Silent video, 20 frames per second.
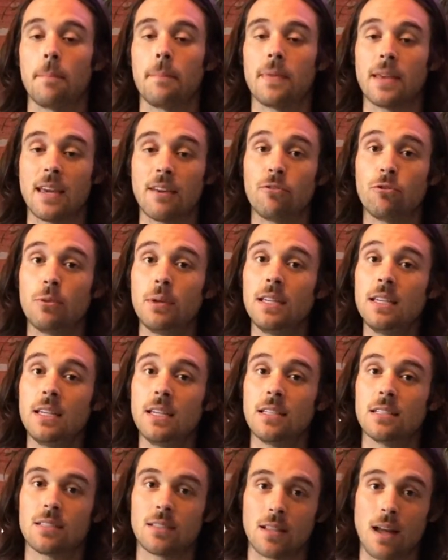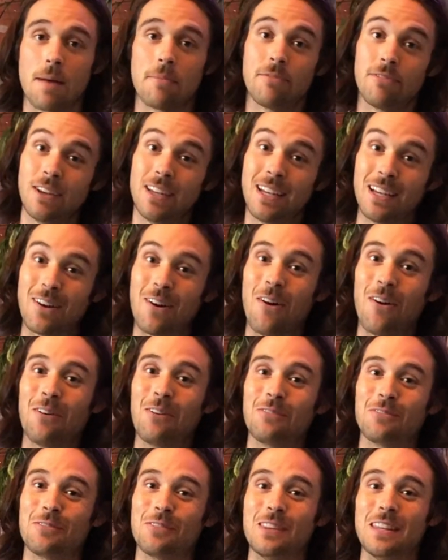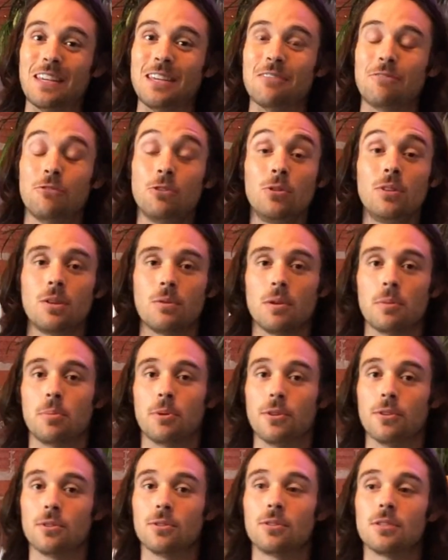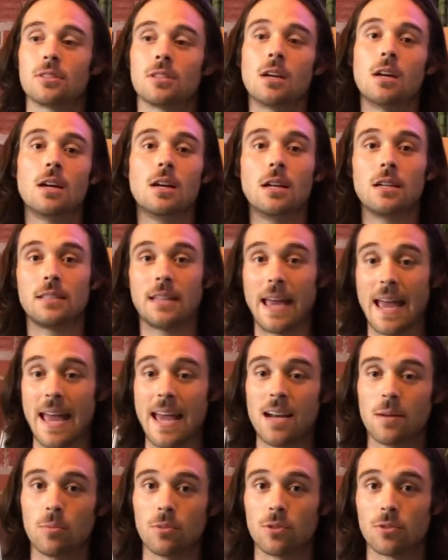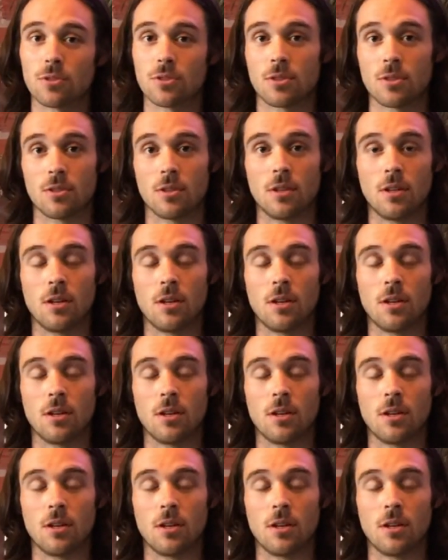If we stop feeding all of the food that we produce to animals,